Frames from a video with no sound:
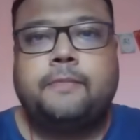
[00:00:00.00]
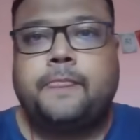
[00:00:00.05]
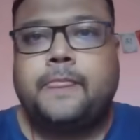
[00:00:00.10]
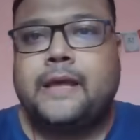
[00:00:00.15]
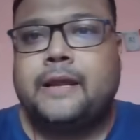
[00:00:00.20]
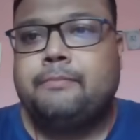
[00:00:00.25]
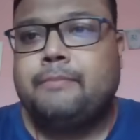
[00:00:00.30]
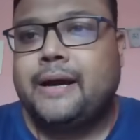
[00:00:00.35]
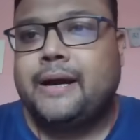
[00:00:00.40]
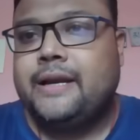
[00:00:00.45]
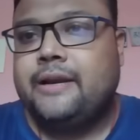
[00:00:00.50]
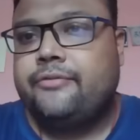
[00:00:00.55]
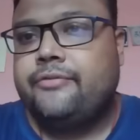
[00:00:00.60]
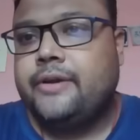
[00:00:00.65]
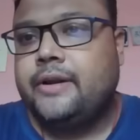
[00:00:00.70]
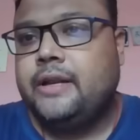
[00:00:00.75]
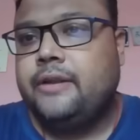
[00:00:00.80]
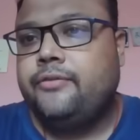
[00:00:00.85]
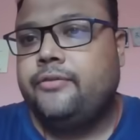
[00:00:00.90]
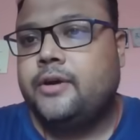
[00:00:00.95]
And my dear
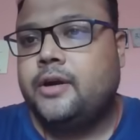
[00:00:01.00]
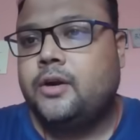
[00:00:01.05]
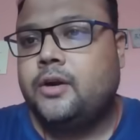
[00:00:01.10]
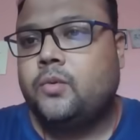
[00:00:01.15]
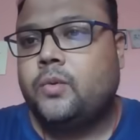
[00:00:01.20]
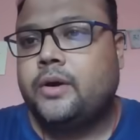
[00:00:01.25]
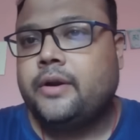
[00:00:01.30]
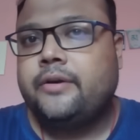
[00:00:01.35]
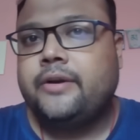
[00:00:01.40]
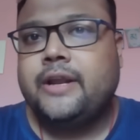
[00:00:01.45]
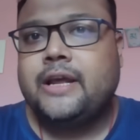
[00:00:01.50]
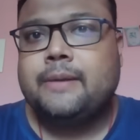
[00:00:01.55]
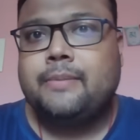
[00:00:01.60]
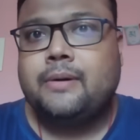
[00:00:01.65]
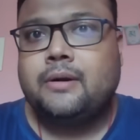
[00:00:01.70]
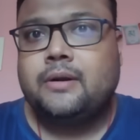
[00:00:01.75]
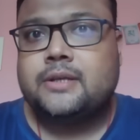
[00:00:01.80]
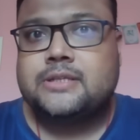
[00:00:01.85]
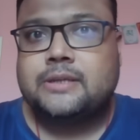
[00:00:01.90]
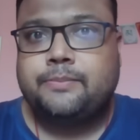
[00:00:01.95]
friend, if you're wondering
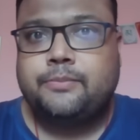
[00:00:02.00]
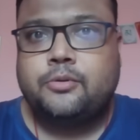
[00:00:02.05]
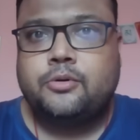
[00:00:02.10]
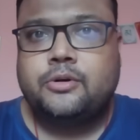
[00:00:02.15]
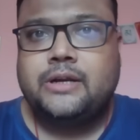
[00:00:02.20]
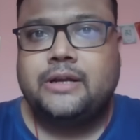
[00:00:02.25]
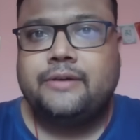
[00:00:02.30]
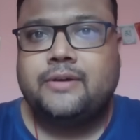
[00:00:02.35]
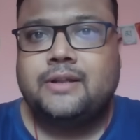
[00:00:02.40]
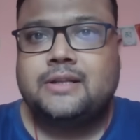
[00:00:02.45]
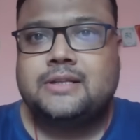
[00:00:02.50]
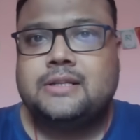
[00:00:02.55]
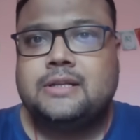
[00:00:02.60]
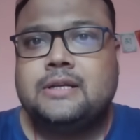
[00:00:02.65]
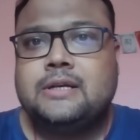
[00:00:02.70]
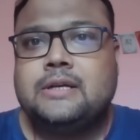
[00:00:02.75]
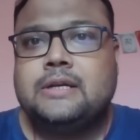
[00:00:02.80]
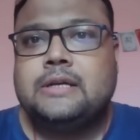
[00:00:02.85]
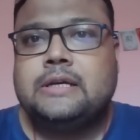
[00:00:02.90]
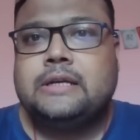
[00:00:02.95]
about the support level,
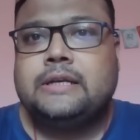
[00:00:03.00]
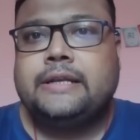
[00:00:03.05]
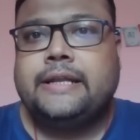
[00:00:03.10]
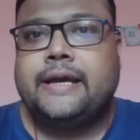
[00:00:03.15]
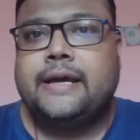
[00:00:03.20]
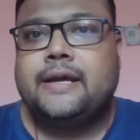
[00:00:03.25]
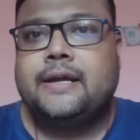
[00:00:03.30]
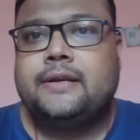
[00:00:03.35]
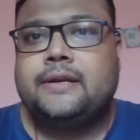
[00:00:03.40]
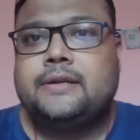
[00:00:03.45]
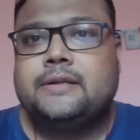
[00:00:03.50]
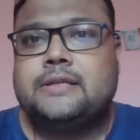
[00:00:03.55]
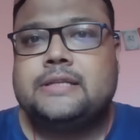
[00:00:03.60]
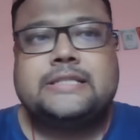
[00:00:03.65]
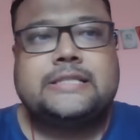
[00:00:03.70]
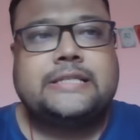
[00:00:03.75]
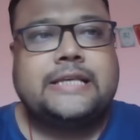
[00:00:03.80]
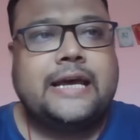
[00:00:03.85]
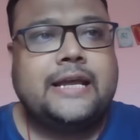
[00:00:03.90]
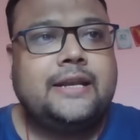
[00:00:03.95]
then
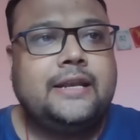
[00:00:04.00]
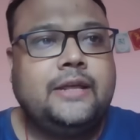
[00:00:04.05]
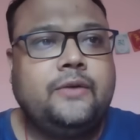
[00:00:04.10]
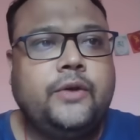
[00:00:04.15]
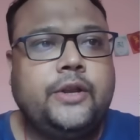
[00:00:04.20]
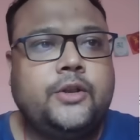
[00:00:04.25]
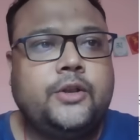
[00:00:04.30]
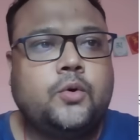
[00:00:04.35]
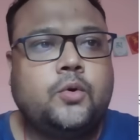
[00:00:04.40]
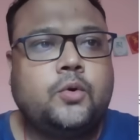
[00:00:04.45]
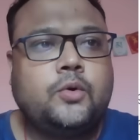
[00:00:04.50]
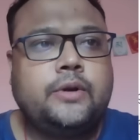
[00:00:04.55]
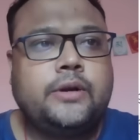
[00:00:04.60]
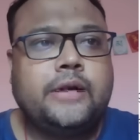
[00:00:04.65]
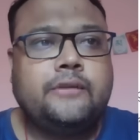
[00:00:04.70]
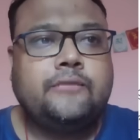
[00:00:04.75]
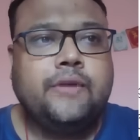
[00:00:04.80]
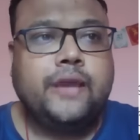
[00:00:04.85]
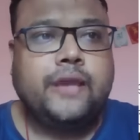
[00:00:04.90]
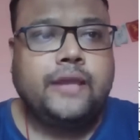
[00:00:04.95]
sadly we don't
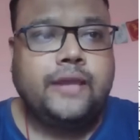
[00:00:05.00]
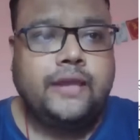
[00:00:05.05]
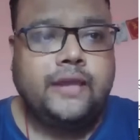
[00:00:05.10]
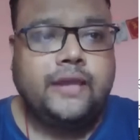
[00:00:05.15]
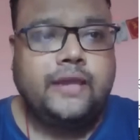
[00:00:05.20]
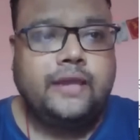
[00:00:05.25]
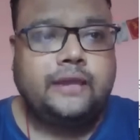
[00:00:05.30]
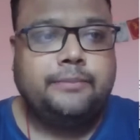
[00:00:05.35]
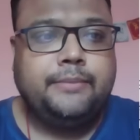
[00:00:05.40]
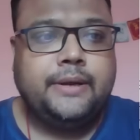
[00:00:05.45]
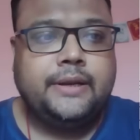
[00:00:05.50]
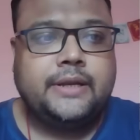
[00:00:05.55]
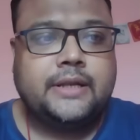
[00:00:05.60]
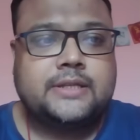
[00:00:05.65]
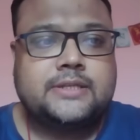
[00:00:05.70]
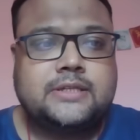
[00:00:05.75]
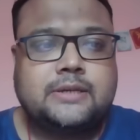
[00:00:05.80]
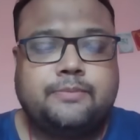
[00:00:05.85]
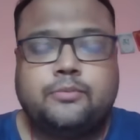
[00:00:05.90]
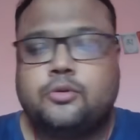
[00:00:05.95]
have any
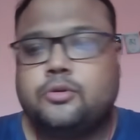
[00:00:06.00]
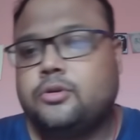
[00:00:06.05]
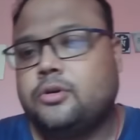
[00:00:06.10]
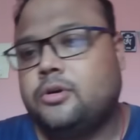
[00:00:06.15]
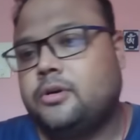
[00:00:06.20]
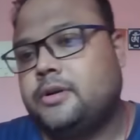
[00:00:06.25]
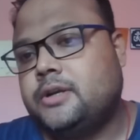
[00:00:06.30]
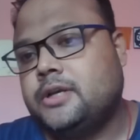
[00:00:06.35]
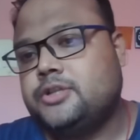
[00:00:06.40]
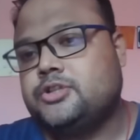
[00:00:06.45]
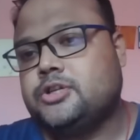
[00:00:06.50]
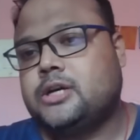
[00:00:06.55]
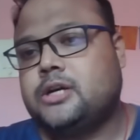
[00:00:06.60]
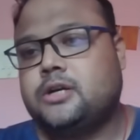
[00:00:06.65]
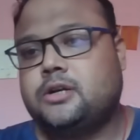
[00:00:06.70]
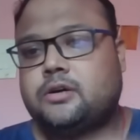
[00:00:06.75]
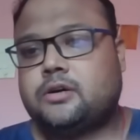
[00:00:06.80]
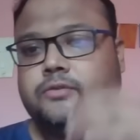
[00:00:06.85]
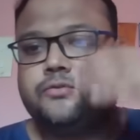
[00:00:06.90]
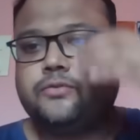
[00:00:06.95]
immediate support on the
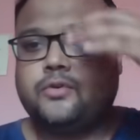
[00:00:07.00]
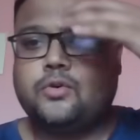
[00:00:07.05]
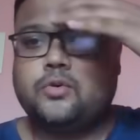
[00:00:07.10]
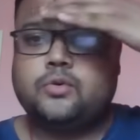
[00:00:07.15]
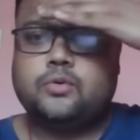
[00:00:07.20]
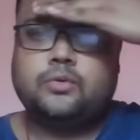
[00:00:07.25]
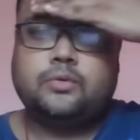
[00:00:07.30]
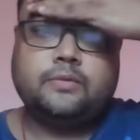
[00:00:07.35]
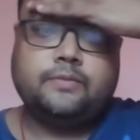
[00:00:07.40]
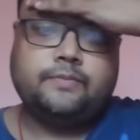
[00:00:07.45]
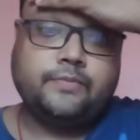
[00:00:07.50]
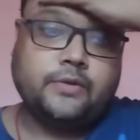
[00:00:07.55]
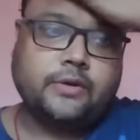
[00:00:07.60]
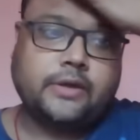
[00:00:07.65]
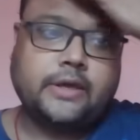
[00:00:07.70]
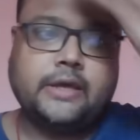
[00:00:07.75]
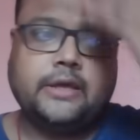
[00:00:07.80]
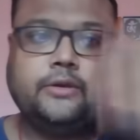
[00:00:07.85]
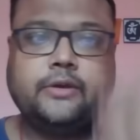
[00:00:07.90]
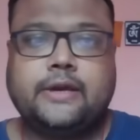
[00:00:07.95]
chart of gold.
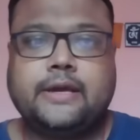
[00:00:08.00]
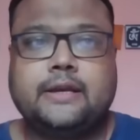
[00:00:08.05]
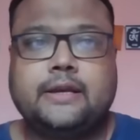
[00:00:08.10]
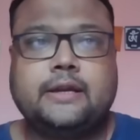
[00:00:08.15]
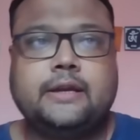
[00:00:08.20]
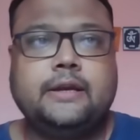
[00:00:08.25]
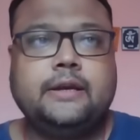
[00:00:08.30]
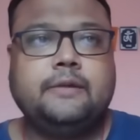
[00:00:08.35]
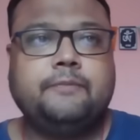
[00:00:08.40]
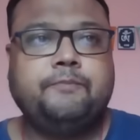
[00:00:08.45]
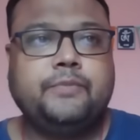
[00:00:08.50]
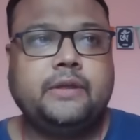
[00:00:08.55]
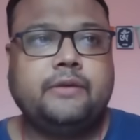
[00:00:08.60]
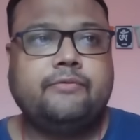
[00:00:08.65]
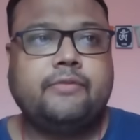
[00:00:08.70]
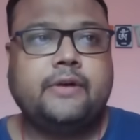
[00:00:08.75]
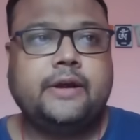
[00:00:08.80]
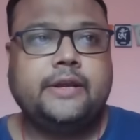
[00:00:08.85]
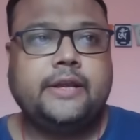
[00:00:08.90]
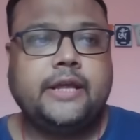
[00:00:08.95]
Okay, you can,
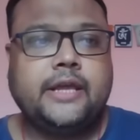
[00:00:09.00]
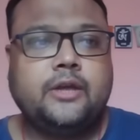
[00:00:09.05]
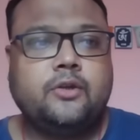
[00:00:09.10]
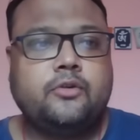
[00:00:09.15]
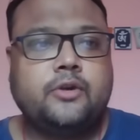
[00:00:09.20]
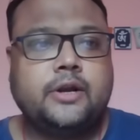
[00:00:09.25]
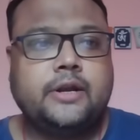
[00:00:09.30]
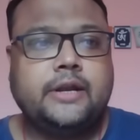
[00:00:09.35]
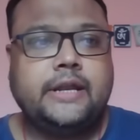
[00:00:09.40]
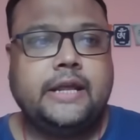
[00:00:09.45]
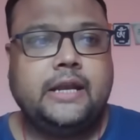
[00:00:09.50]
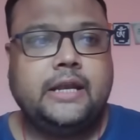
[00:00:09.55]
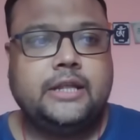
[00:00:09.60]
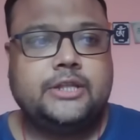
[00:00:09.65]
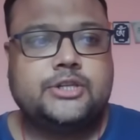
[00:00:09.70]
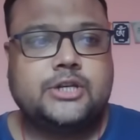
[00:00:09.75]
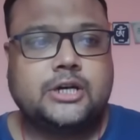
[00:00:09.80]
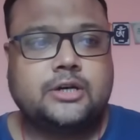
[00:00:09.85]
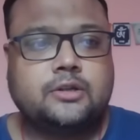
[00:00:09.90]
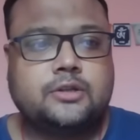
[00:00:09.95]
if I take you to the daily
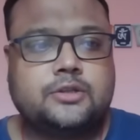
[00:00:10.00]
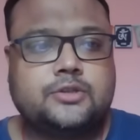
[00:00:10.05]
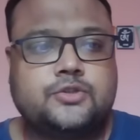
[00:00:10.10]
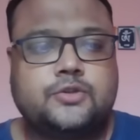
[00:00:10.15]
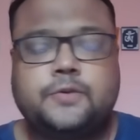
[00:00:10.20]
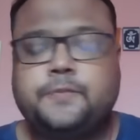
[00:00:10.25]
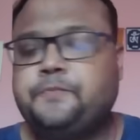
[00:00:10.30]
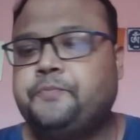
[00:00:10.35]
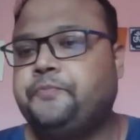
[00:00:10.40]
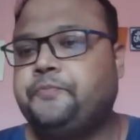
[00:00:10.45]
chart also,